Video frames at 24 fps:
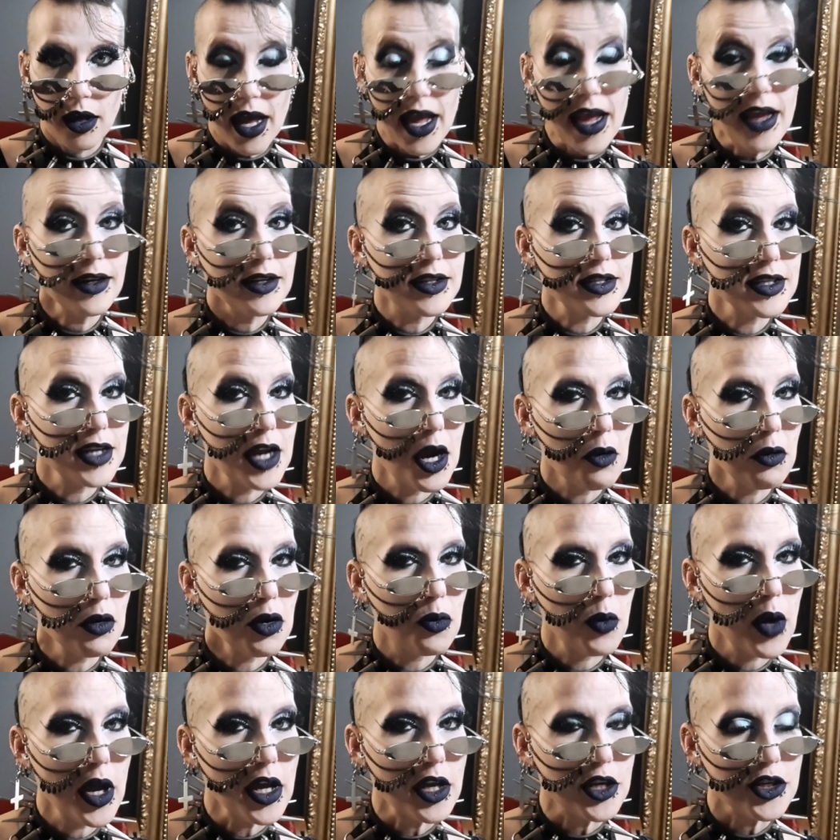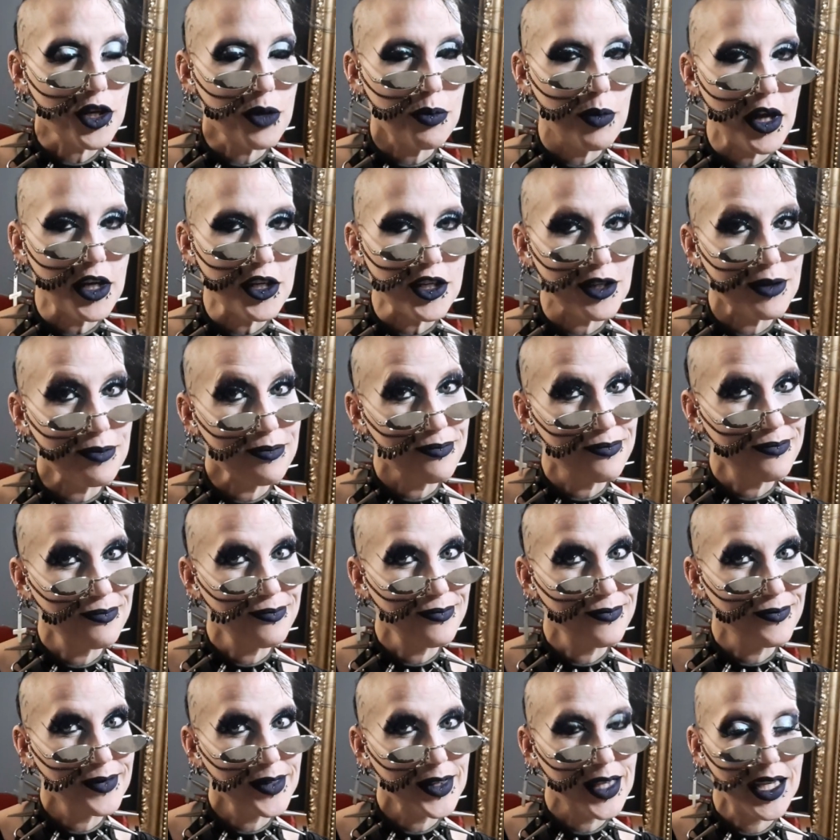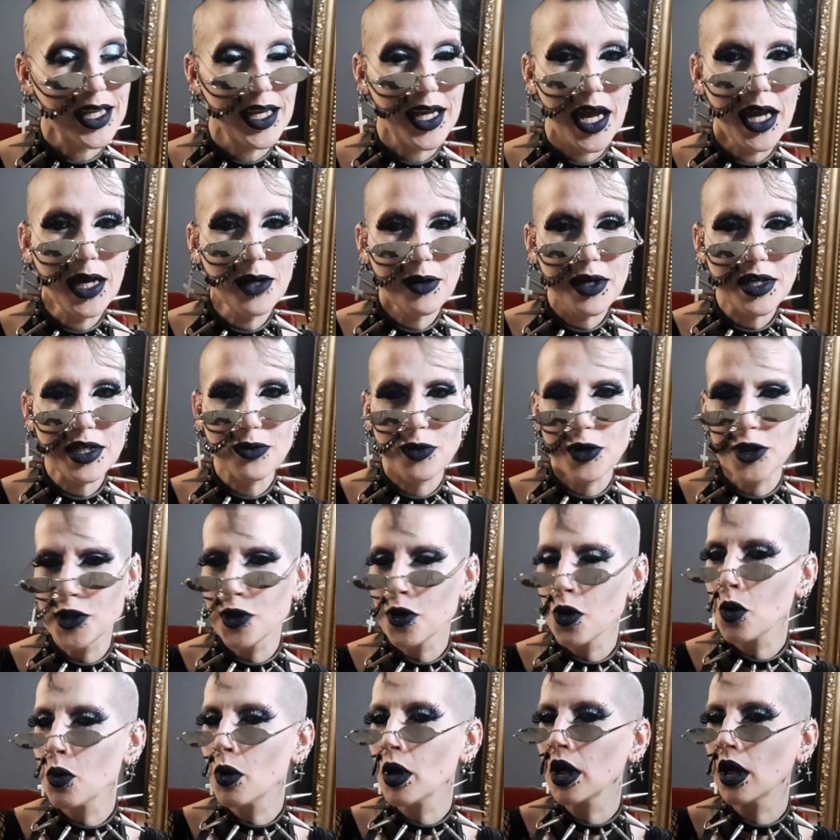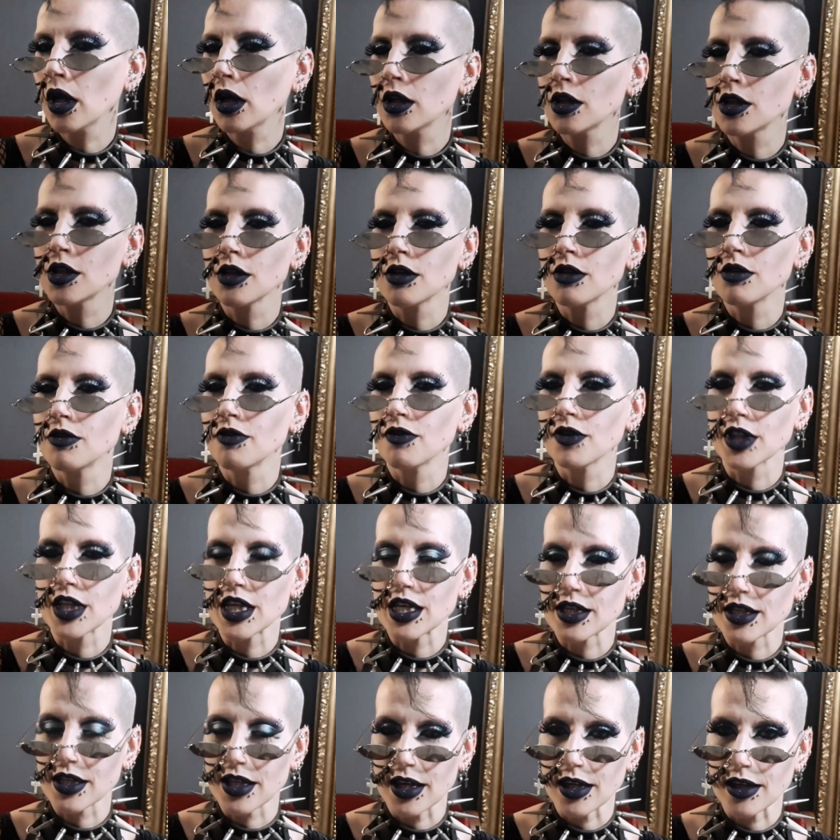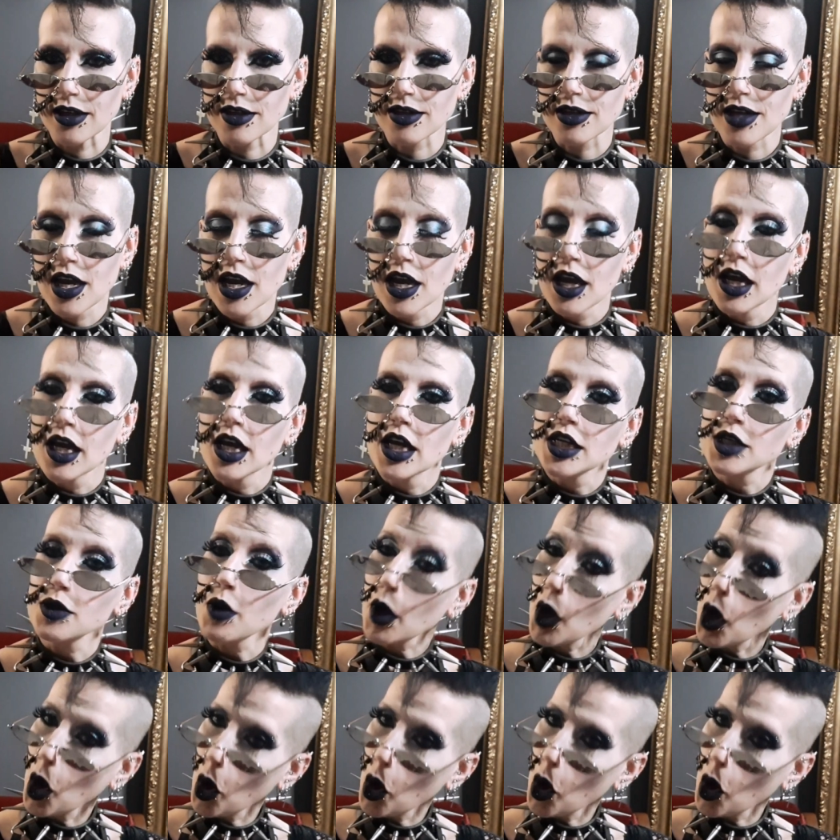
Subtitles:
And it's an hour away, I should mention. Anyways, we do what we gotta do for these things. So I